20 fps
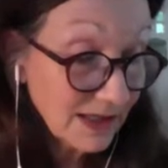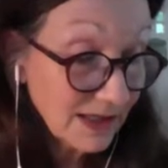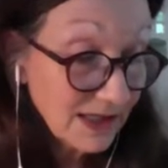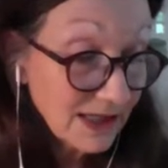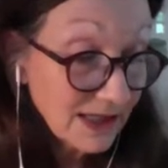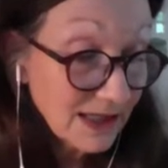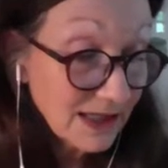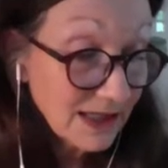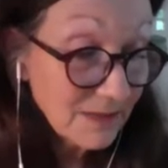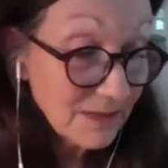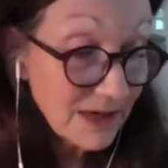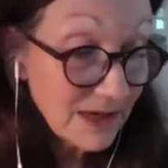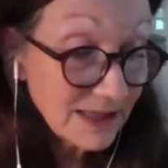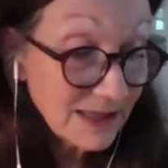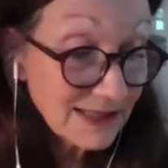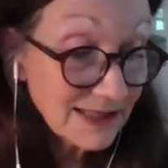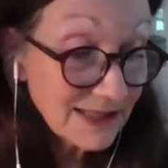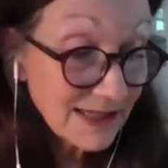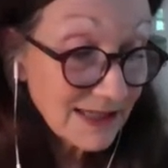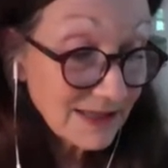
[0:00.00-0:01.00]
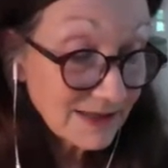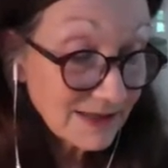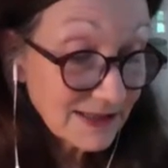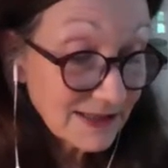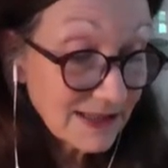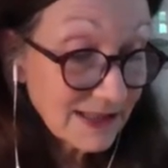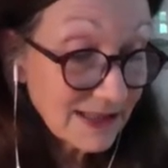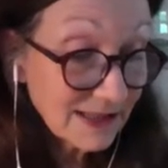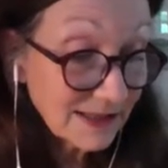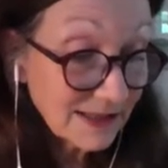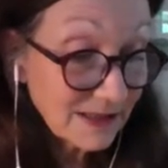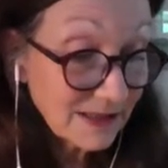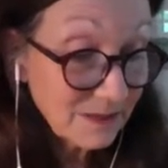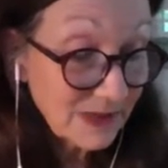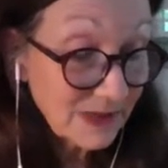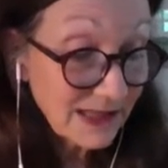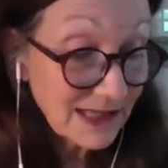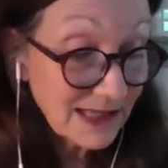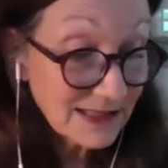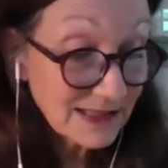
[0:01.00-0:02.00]
It might sound silly,
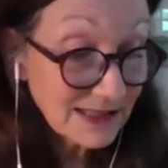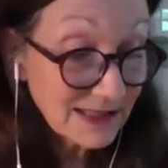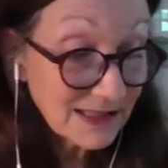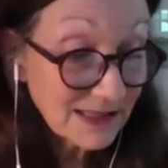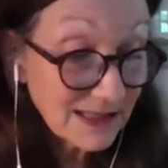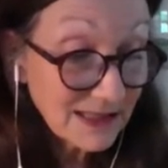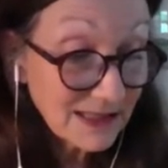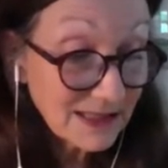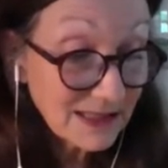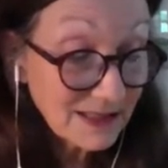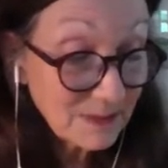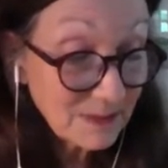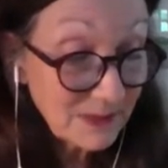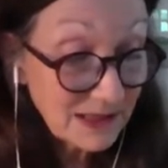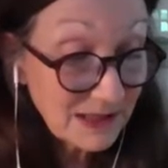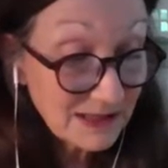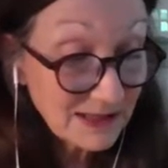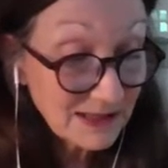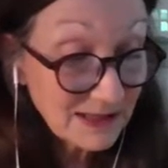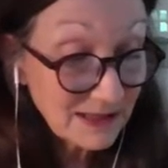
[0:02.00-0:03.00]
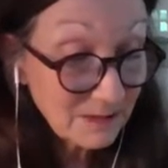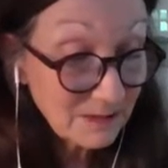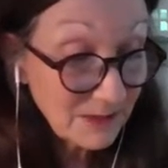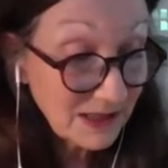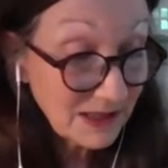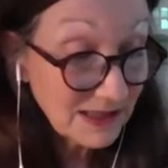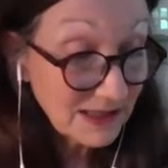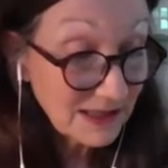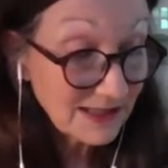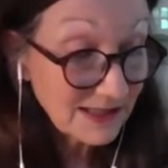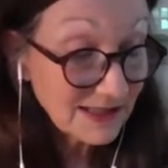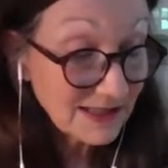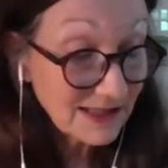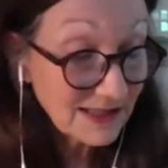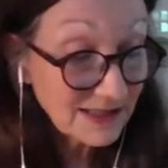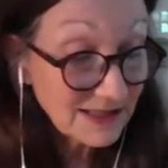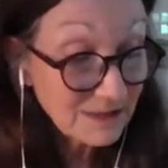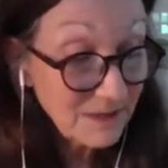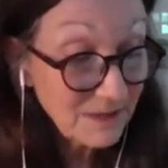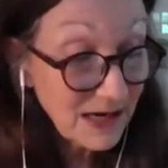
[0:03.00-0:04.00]
but I see these bits and pieces
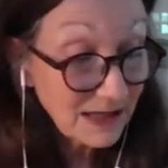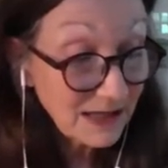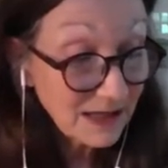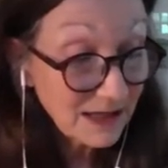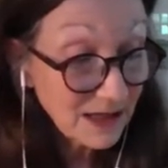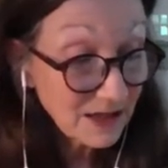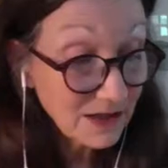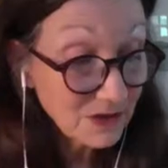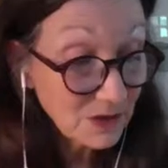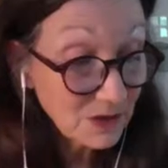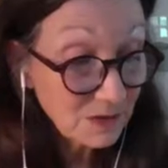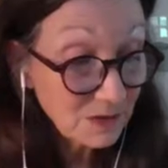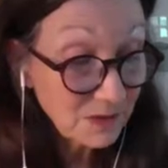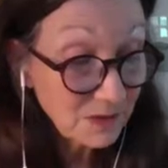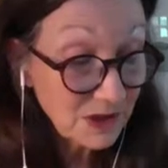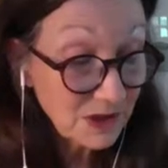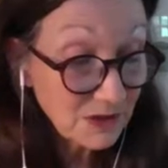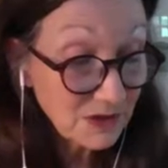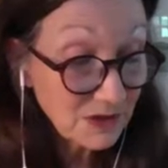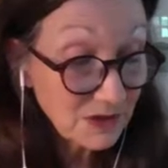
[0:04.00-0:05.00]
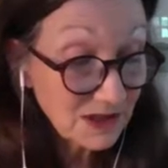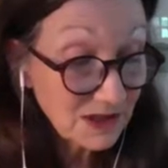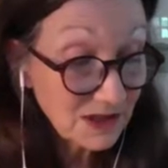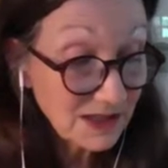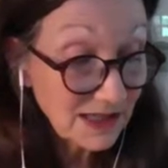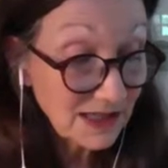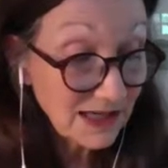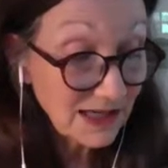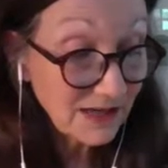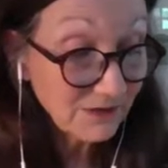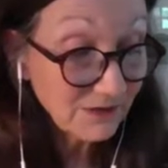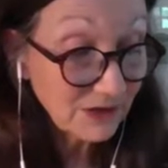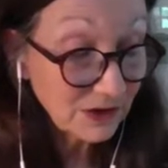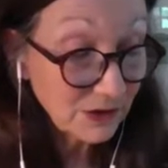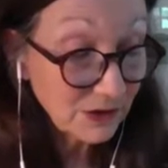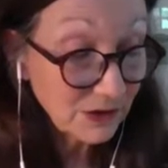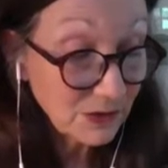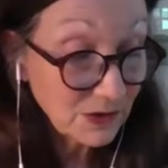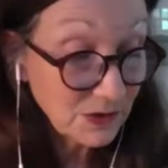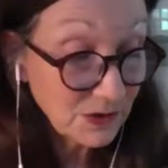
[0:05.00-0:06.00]
as my contribution to
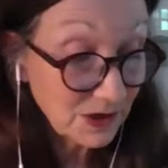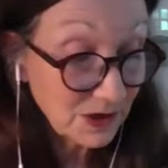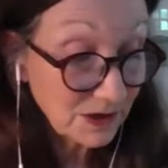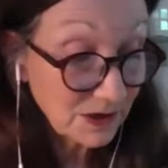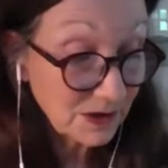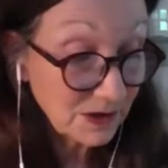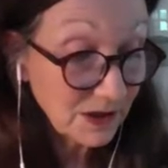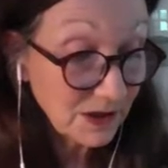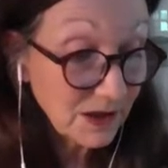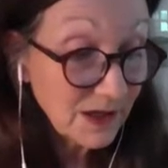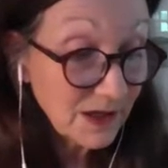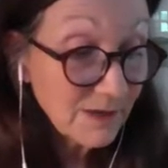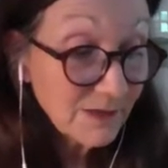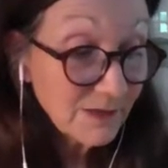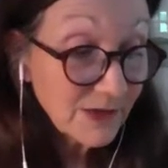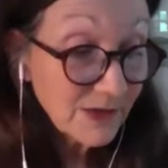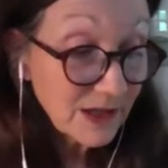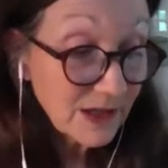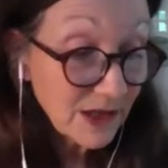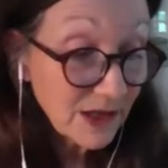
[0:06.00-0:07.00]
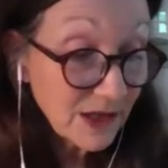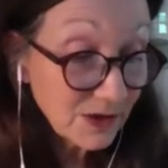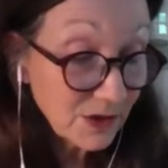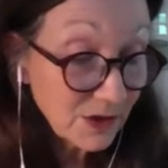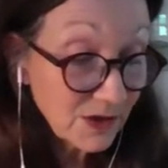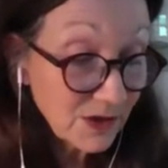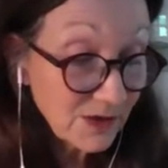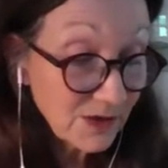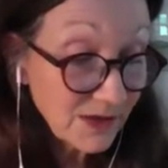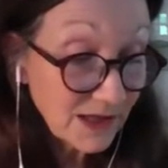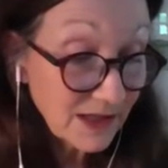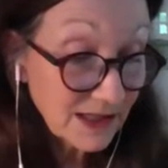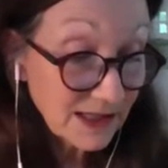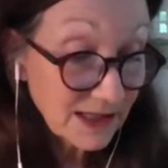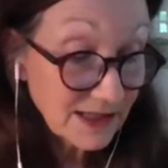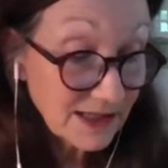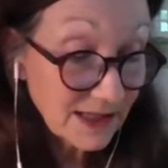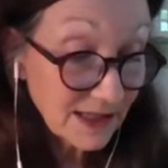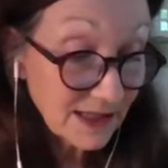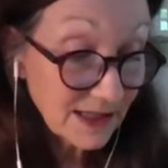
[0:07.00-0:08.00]
evolution, the unearthing and
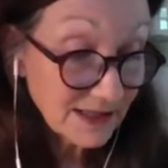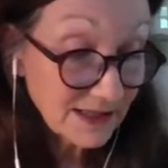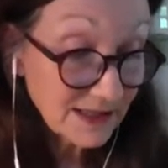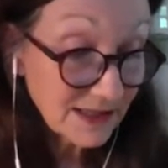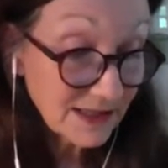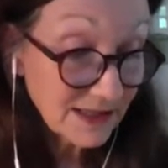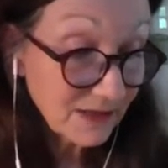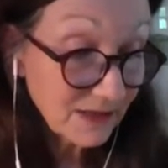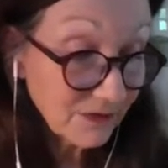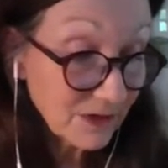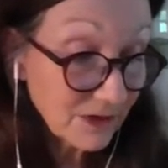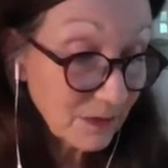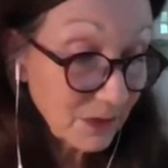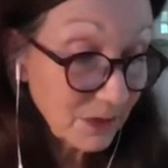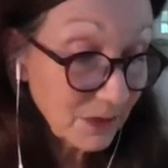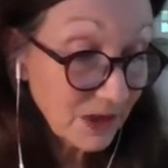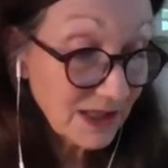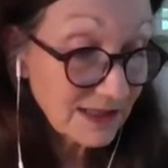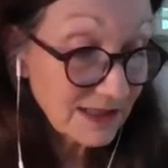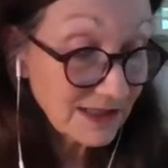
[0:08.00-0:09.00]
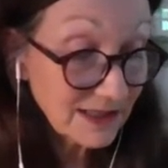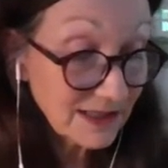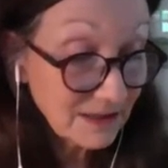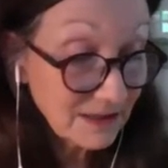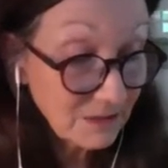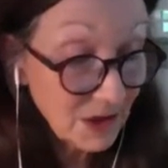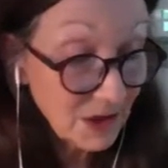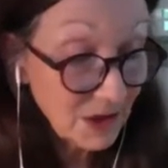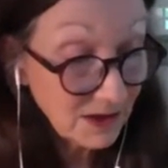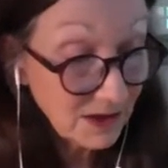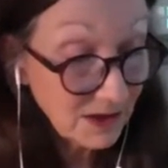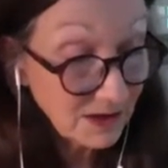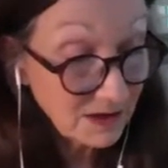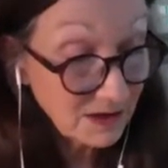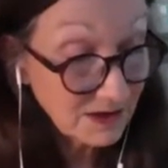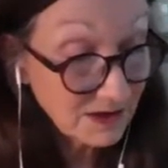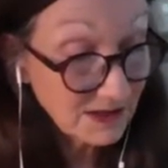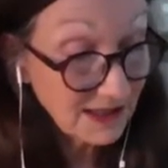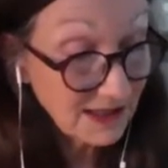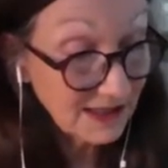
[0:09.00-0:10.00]
dusting of the prints and
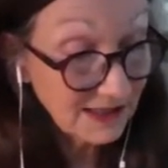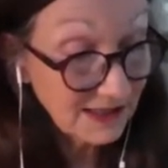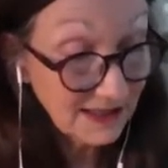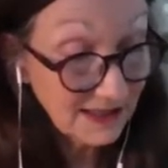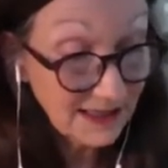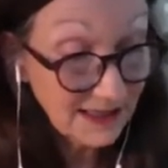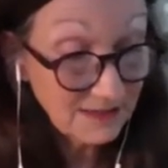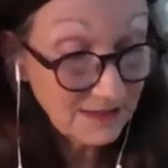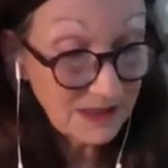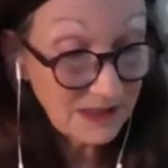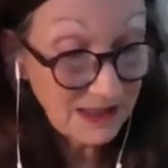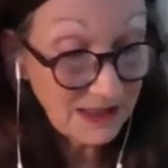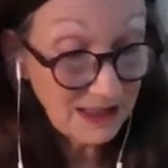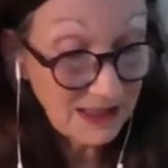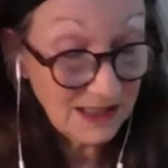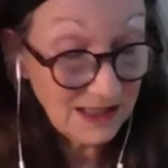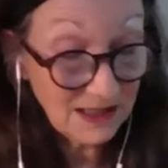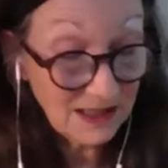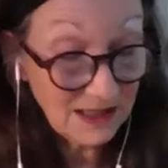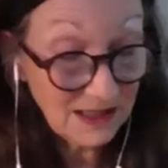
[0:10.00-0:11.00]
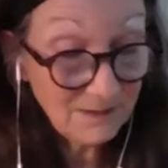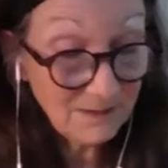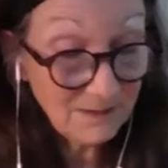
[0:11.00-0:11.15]
markers that led me here.